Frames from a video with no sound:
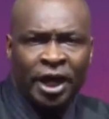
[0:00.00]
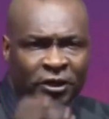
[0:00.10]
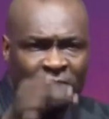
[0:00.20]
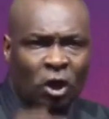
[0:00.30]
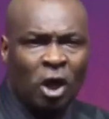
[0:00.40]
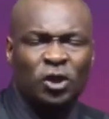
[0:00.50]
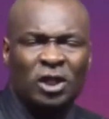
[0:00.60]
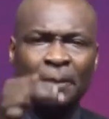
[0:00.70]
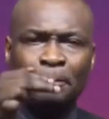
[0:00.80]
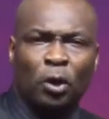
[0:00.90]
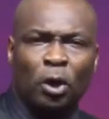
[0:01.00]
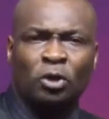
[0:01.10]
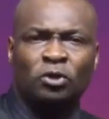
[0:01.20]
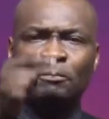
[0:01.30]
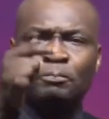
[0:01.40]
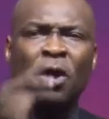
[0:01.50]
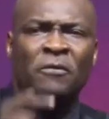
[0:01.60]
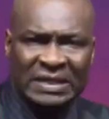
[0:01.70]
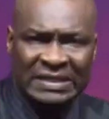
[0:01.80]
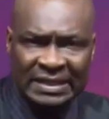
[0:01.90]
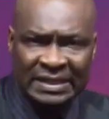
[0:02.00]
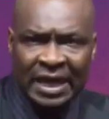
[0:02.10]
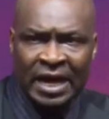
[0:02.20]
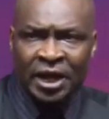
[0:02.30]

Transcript: it's not just a product of prophecy,